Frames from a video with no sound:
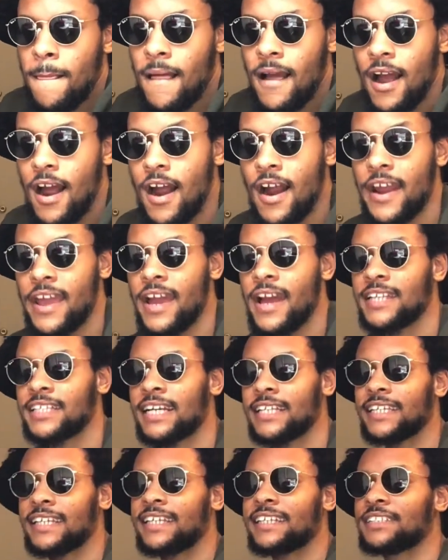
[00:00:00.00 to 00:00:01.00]
Alright, y'all,
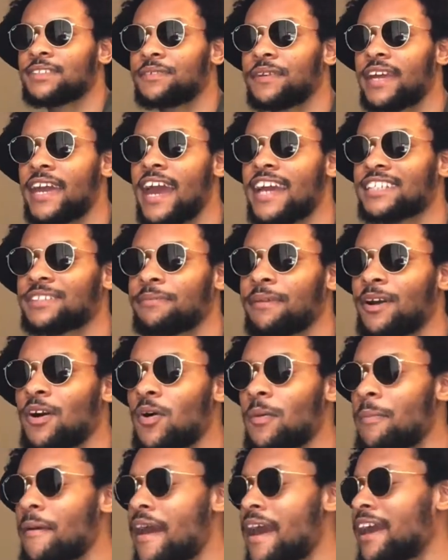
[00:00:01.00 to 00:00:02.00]
that thing is a reaction, man.
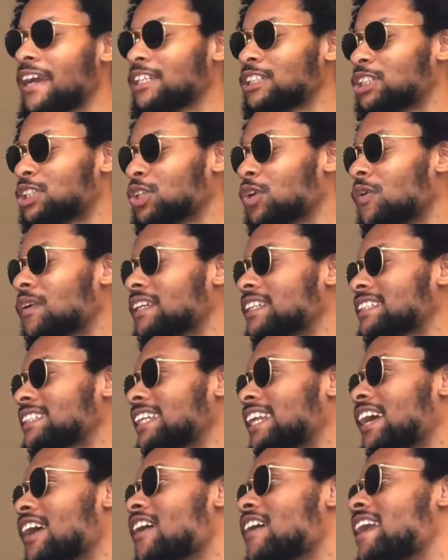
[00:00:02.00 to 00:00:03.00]
Hope I enjoyed this
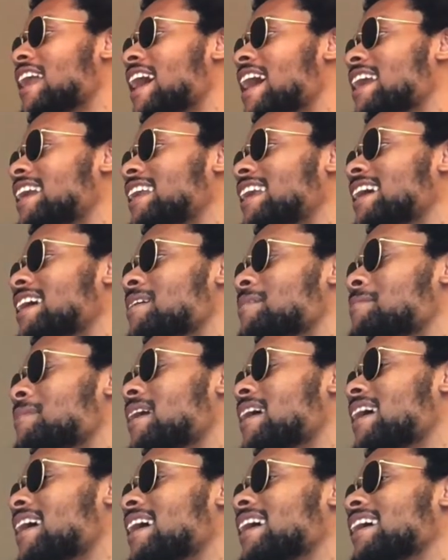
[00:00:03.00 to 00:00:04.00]
and all that there,
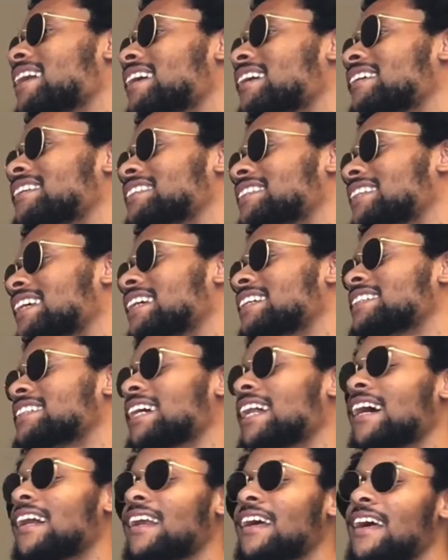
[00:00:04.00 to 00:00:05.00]
man. You know what I'm saying?
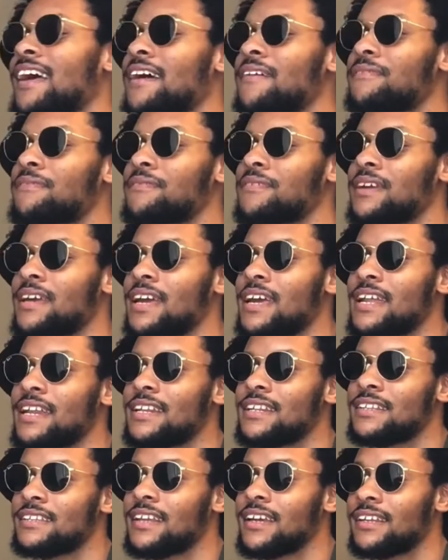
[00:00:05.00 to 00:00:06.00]
Shout out to F
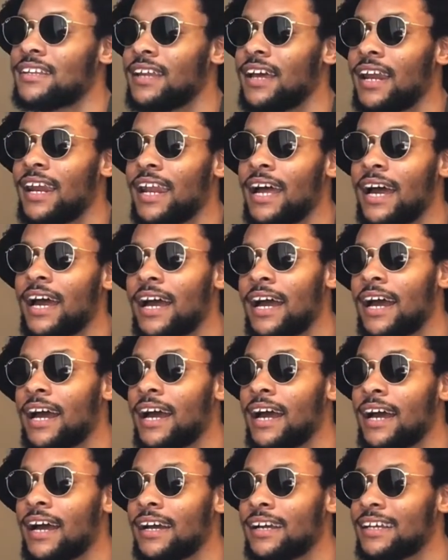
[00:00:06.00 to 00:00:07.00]
and Dadealer.
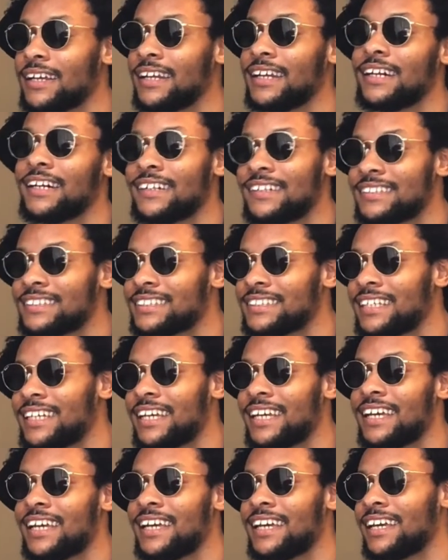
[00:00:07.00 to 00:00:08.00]
You know what I'm
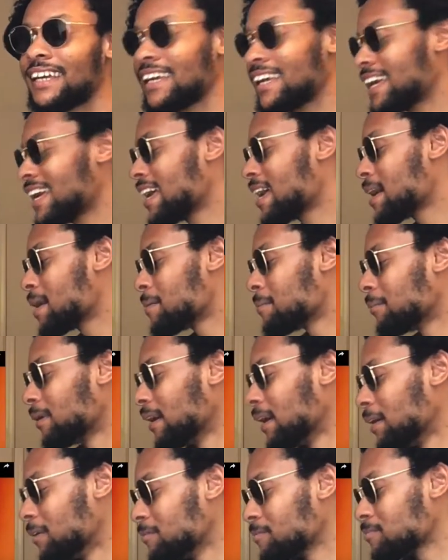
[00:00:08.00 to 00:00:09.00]
saying?
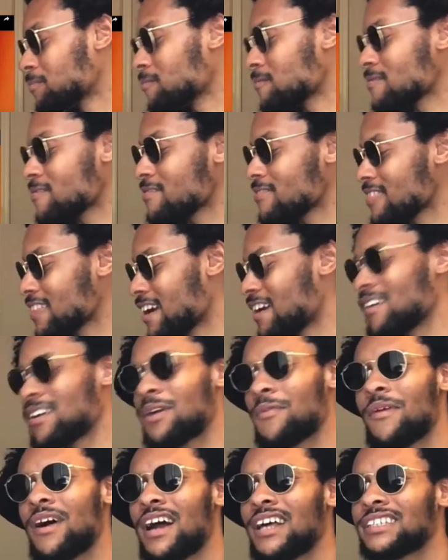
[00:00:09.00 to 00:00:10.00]
But I don't
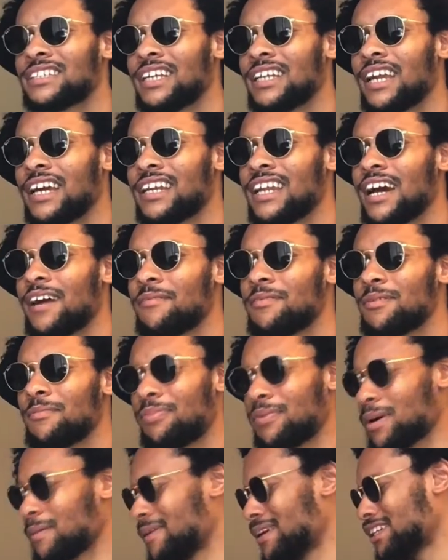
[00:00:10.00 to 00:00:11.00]
know why I say it like that. You
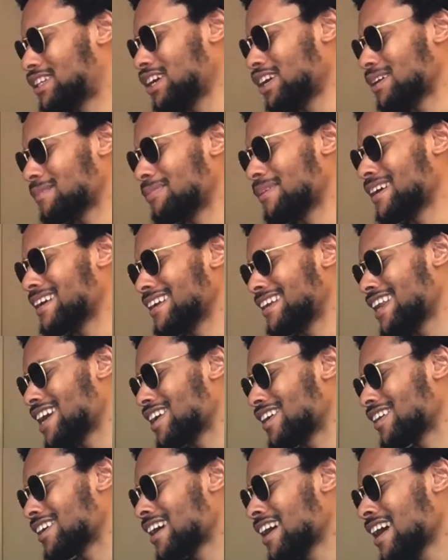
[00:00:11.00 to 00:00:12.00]
put me tripping,
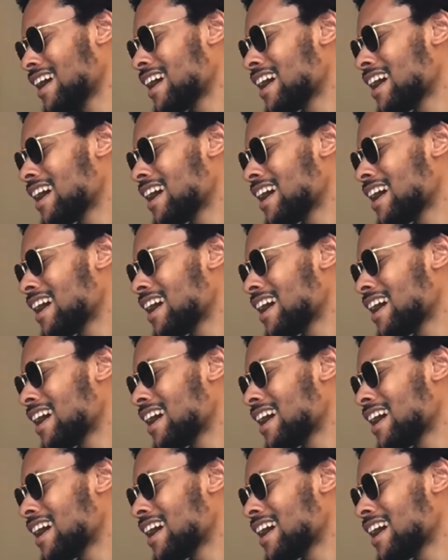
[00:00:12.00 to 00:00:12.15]
though.